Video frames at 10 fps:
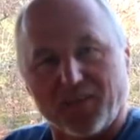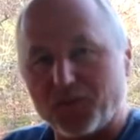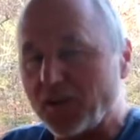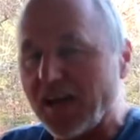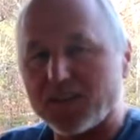
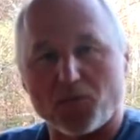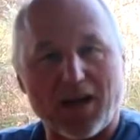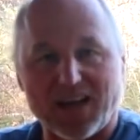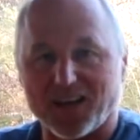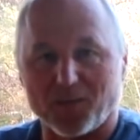If you got the
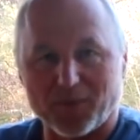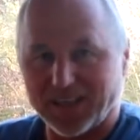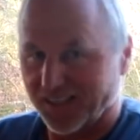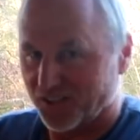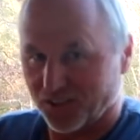right
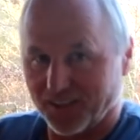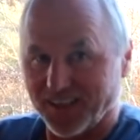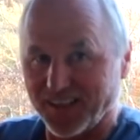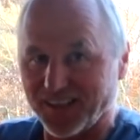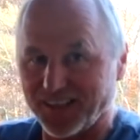combination
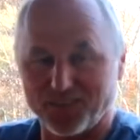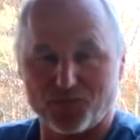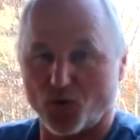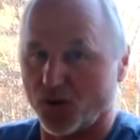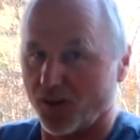
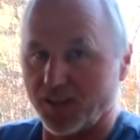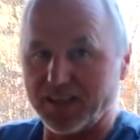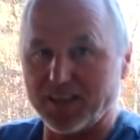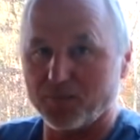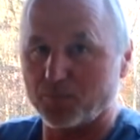for
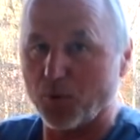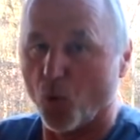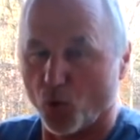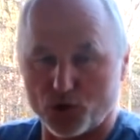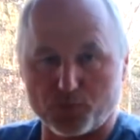cleaning
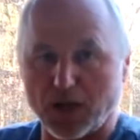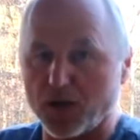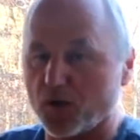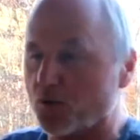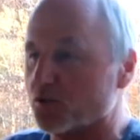porch
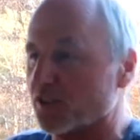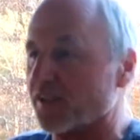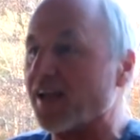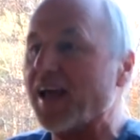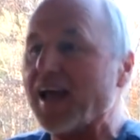post,
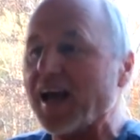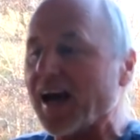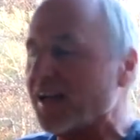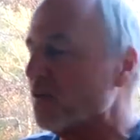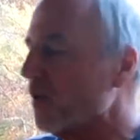and
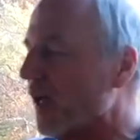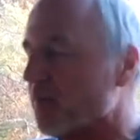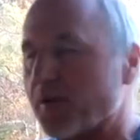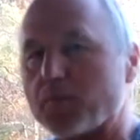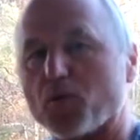I know a
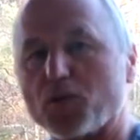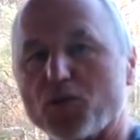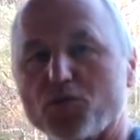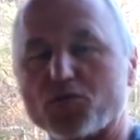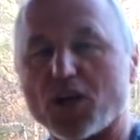lot of people
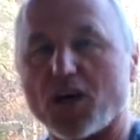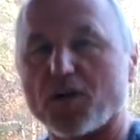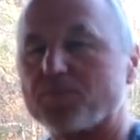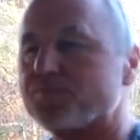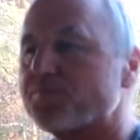use
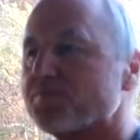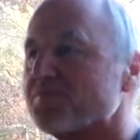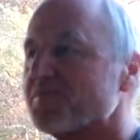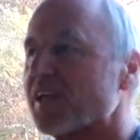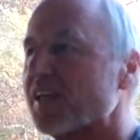um,
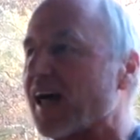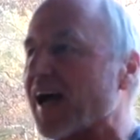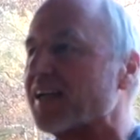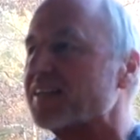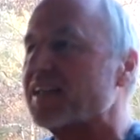
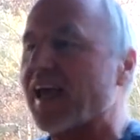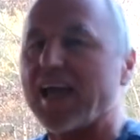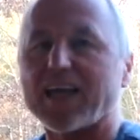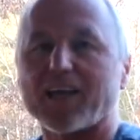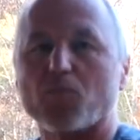like
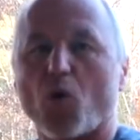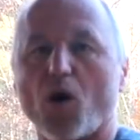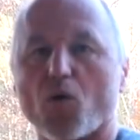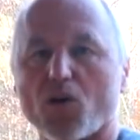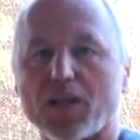deck and
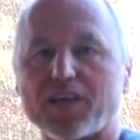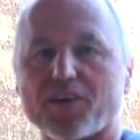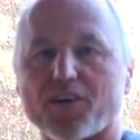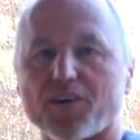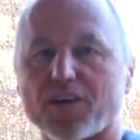wall
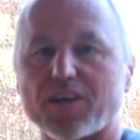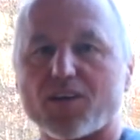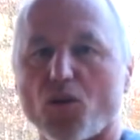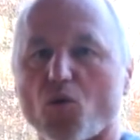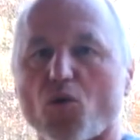cleaner
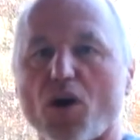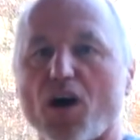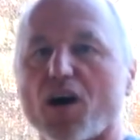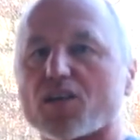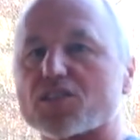and Clorox